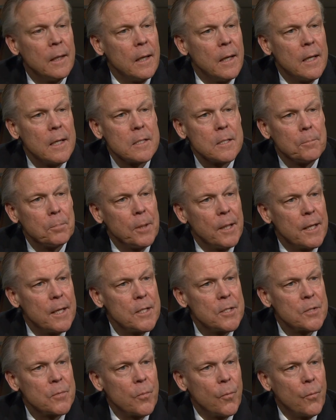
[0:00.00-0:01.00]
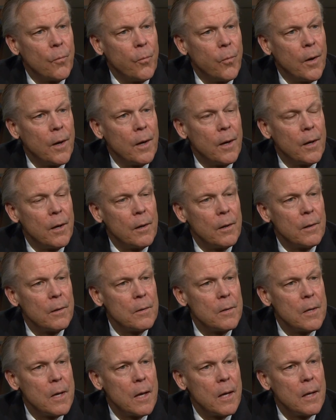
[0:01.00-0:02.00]
as a place
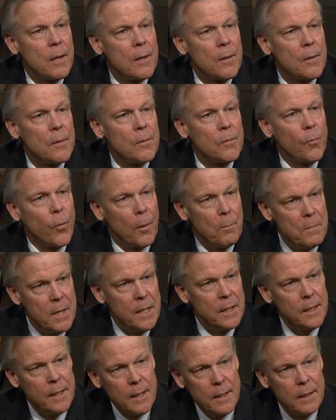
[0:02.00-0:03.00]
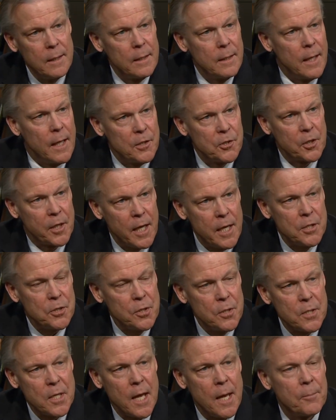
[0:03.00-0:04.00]
where uh, where media education
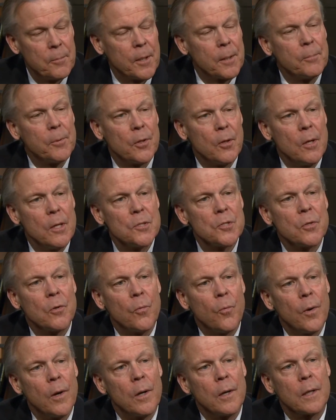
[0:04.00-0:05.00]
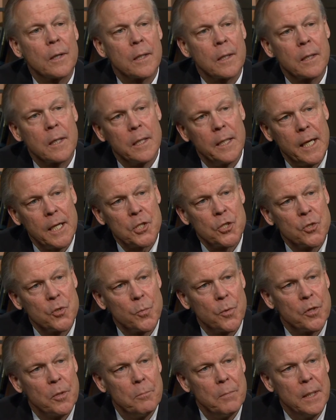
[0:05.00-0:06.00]
is happening, but also where connections
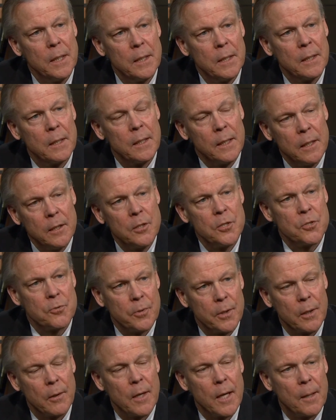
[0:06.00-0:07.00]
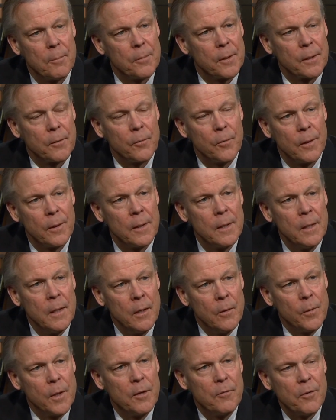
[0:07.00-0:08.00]
with the media industry are happening. We
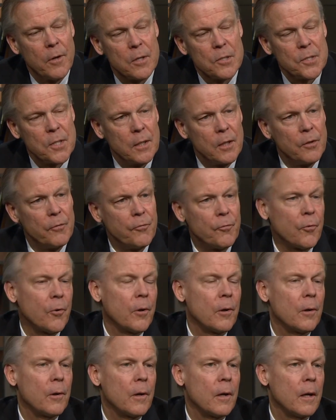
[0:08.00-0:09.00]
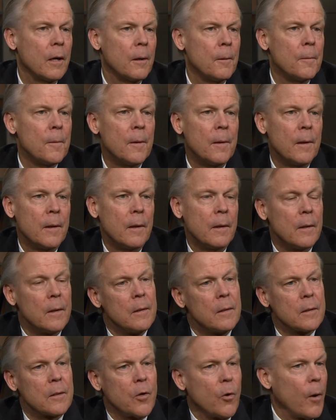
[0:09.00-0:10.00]
we have our Center for uh,
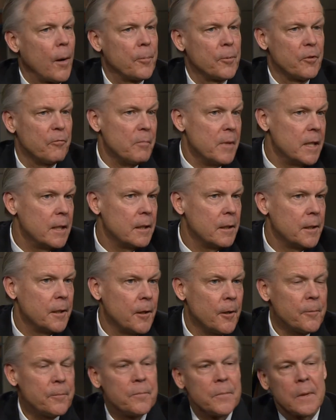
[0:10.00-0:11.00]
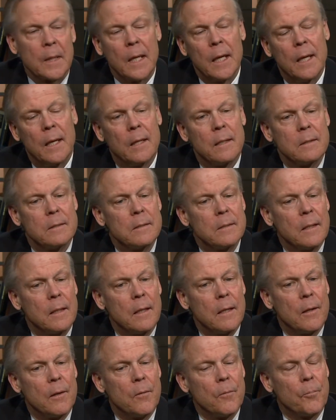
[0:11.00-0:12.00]
Cooperative Media here and
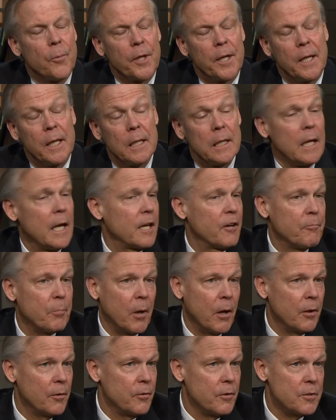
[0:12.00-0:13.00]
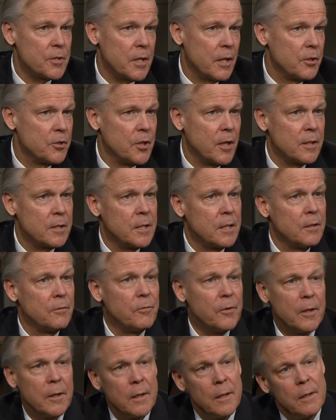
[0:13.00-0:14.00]
uh, bringing in a lot of partners.
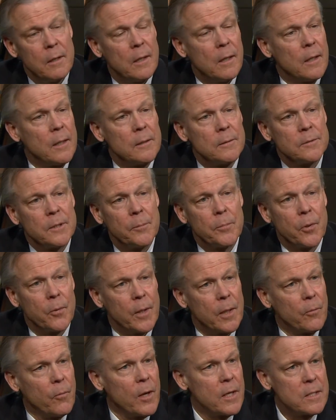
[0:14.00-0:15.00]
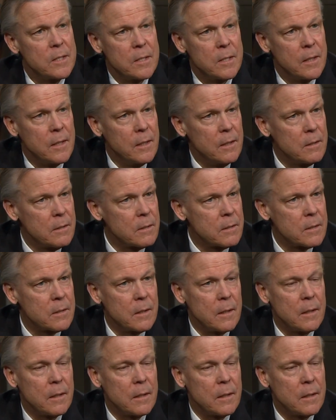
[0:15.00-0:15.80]
NJTV, uh, WNYC is